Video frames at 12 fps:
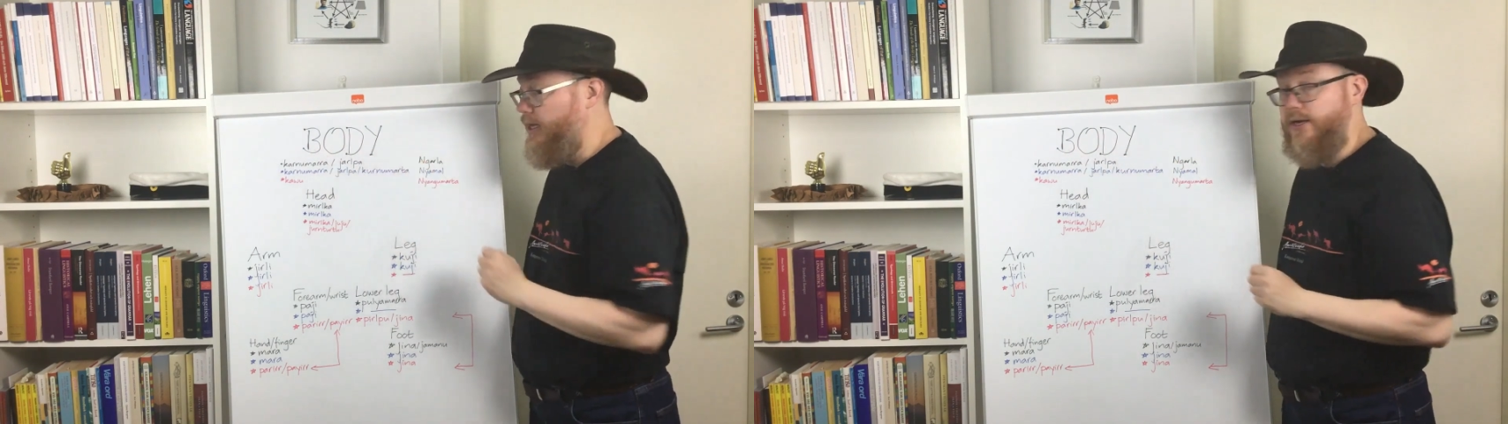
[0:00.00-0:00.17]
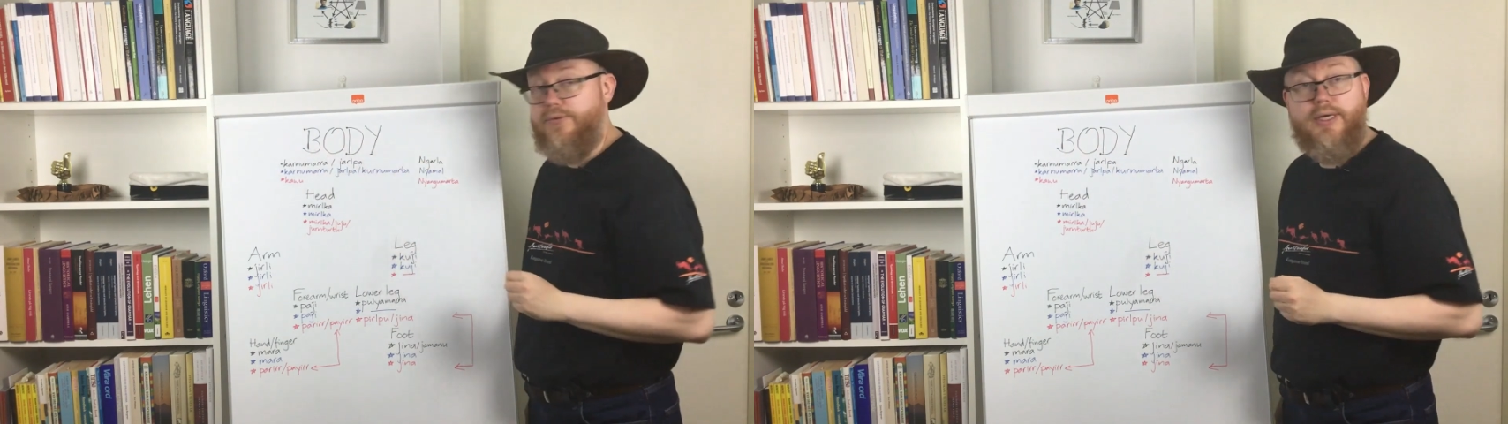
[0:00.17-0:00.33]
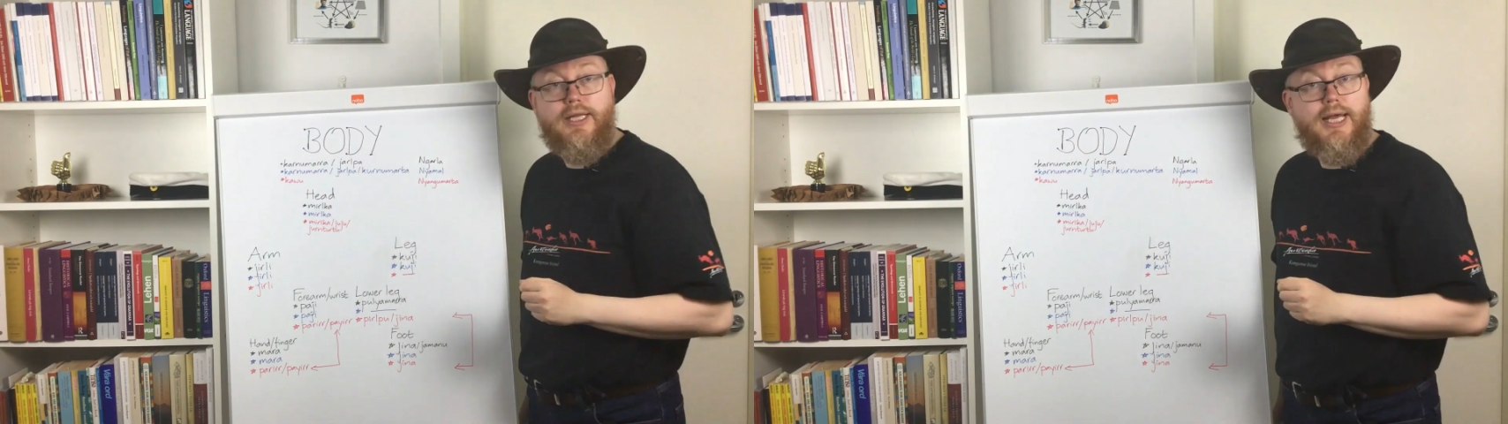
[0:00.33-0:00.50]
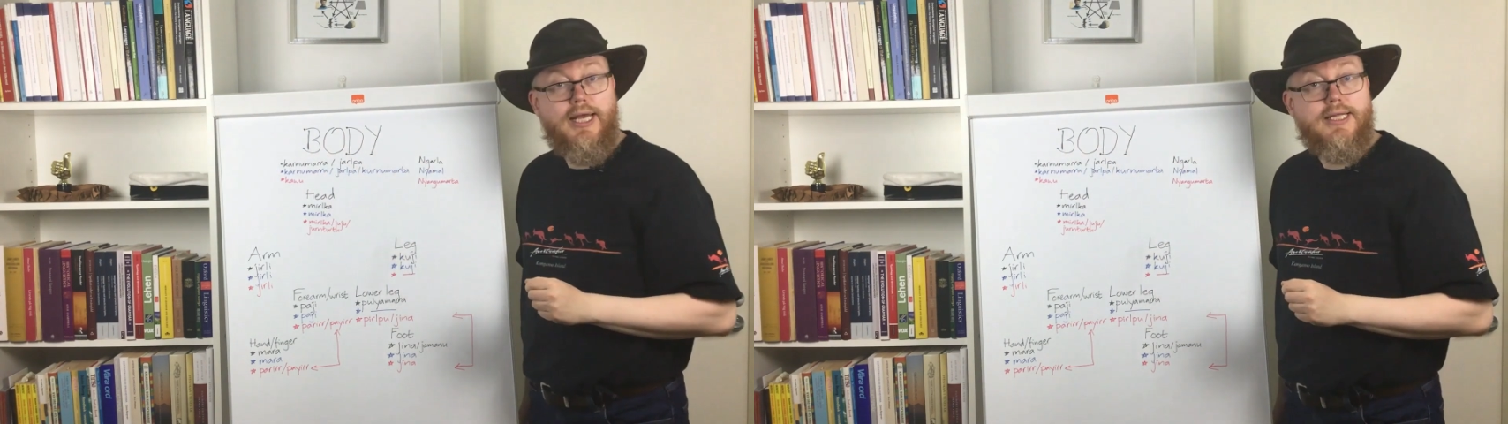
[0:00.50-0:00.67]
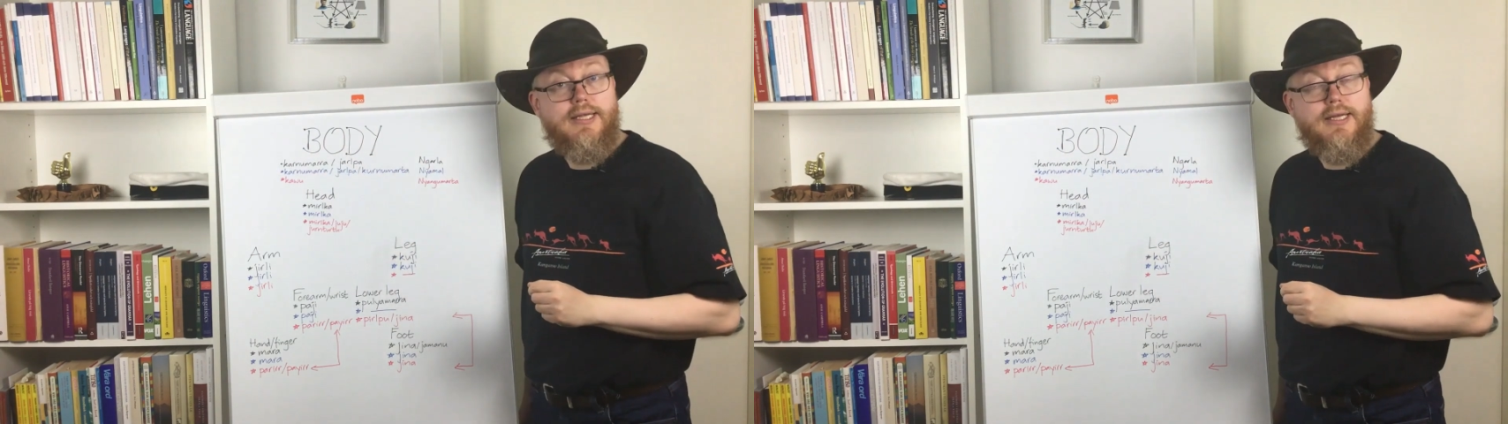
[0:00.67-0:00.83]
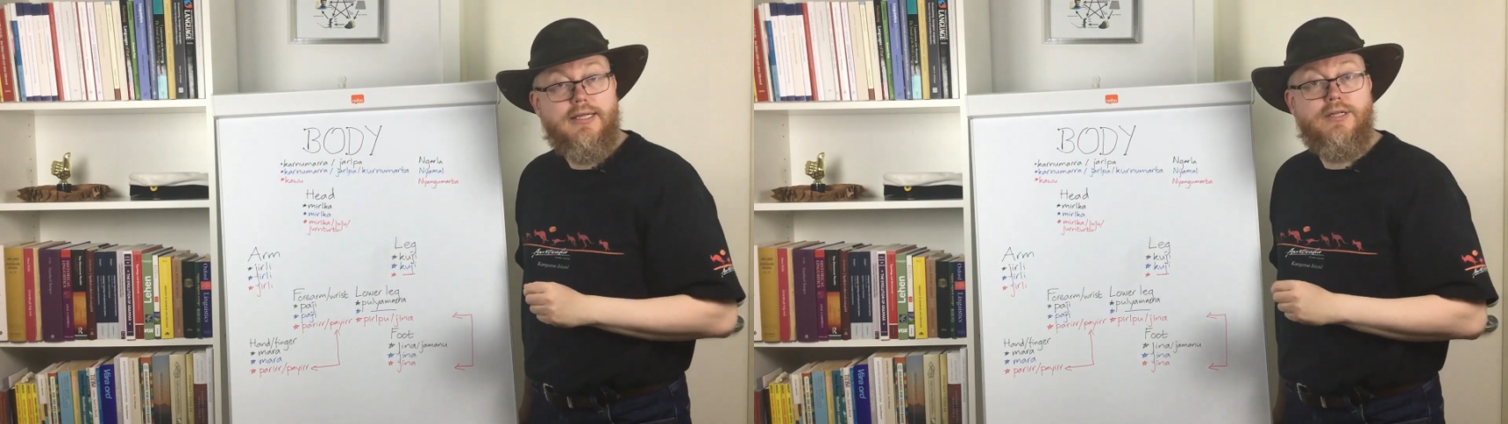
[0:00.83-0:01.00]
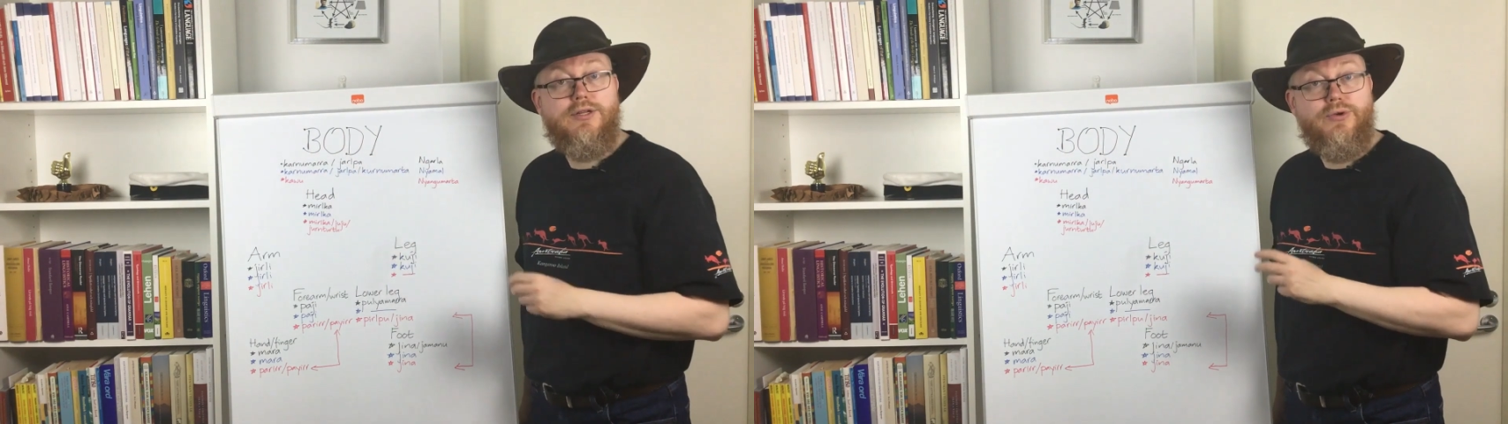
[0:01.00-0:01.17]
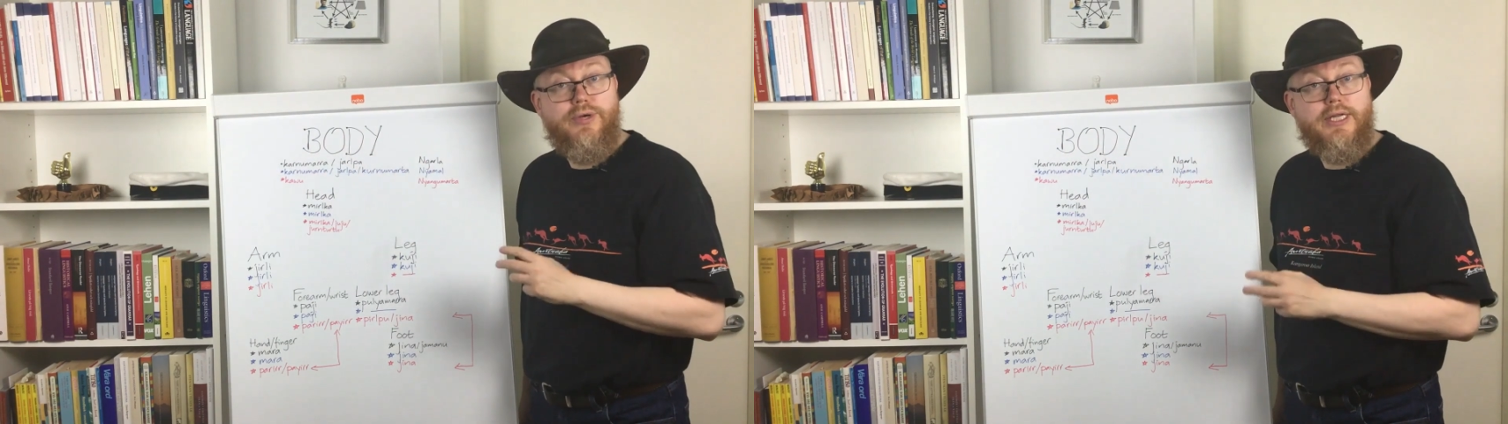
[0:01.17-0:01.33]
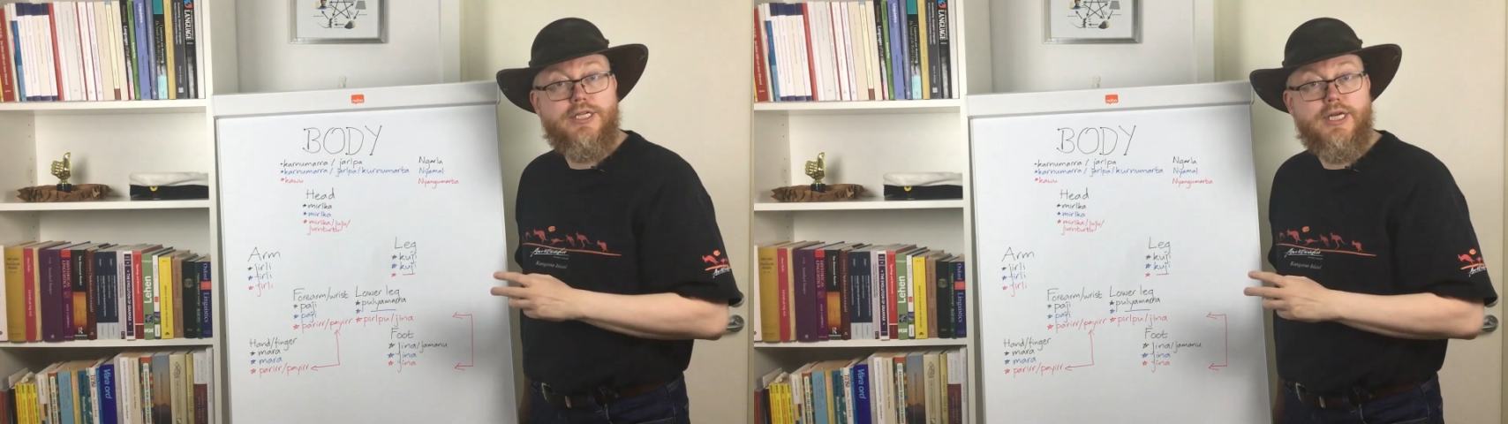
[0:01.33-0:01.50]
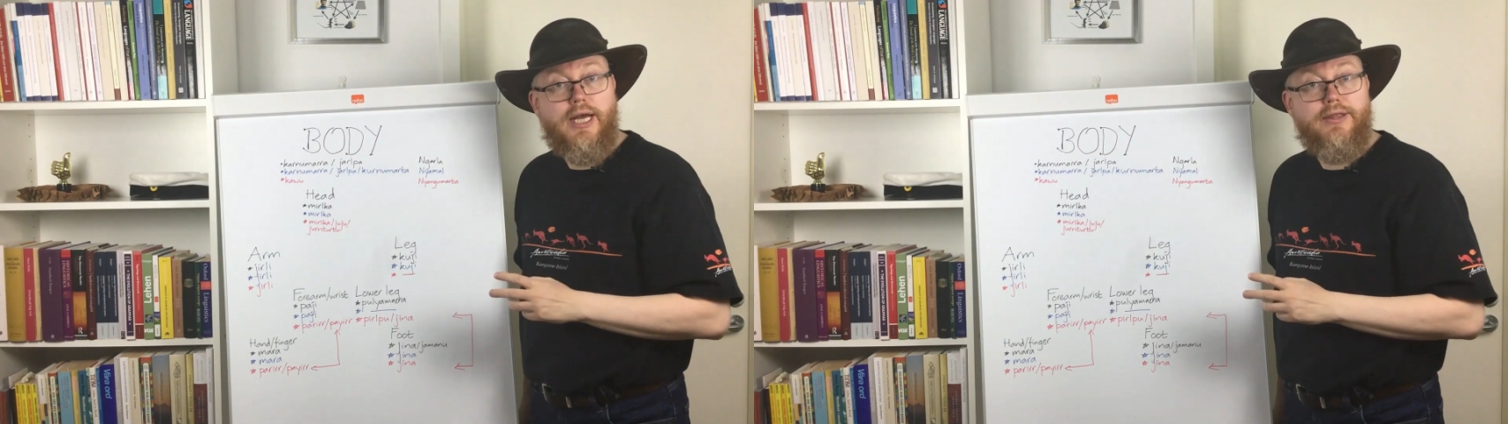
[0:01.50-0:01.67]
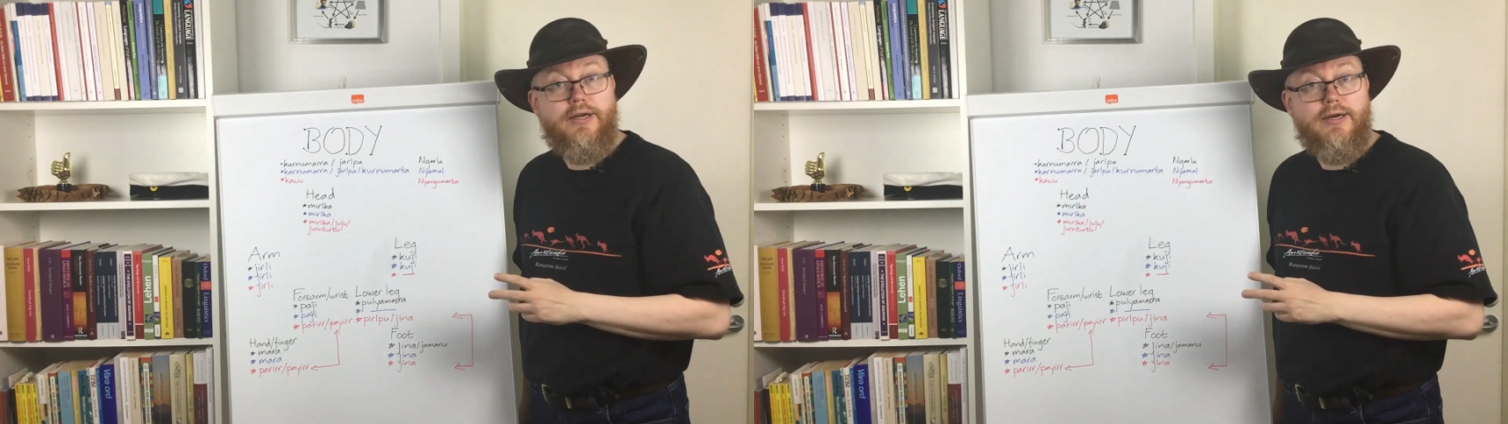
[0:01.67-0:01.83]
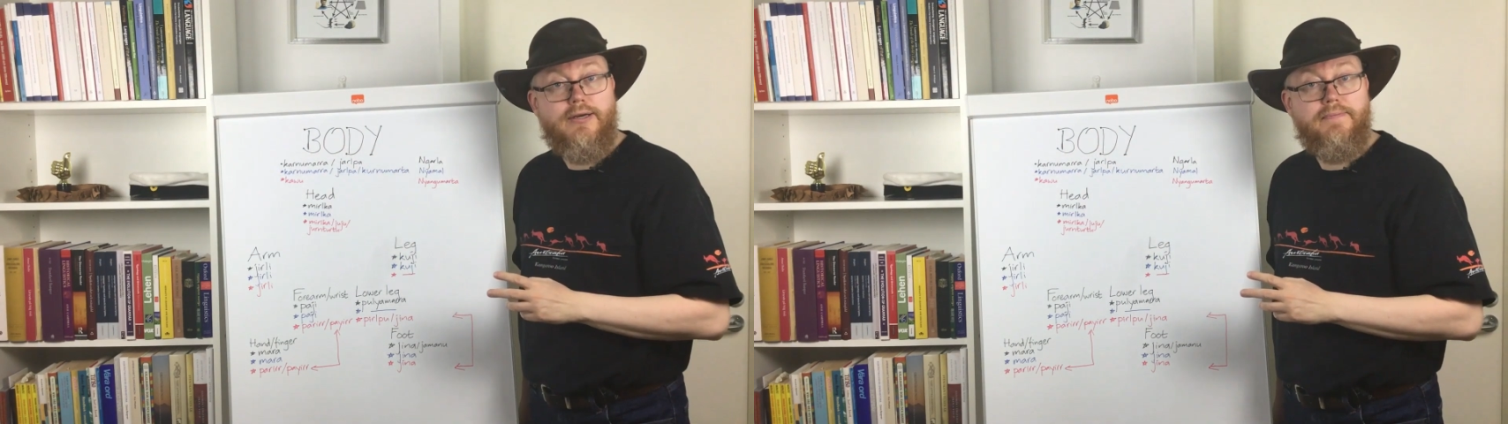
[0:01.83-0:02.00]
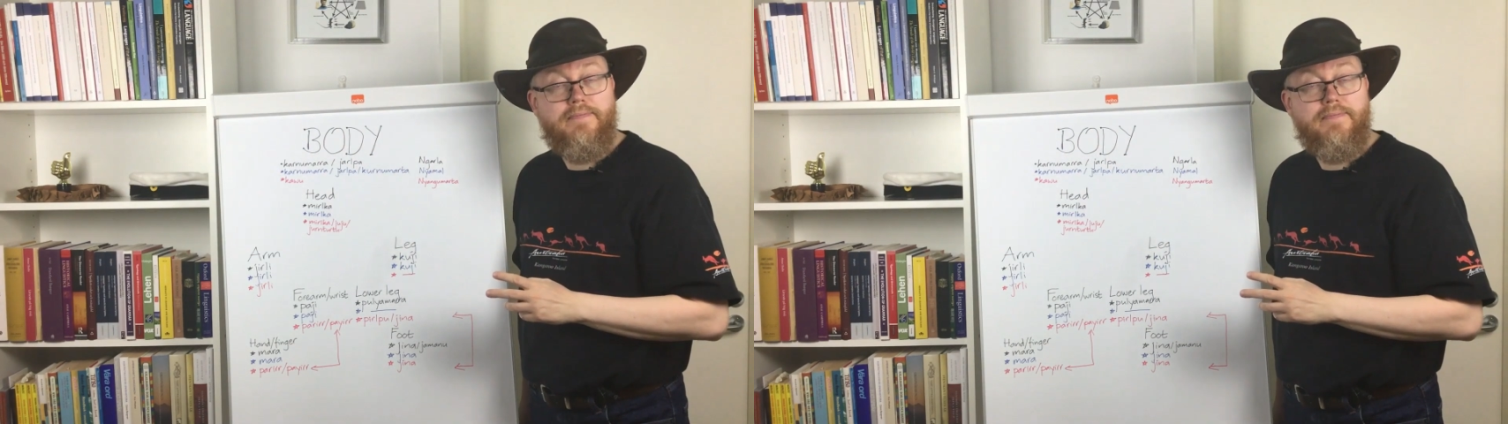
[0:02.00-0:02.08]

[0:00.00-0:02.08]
related to each other.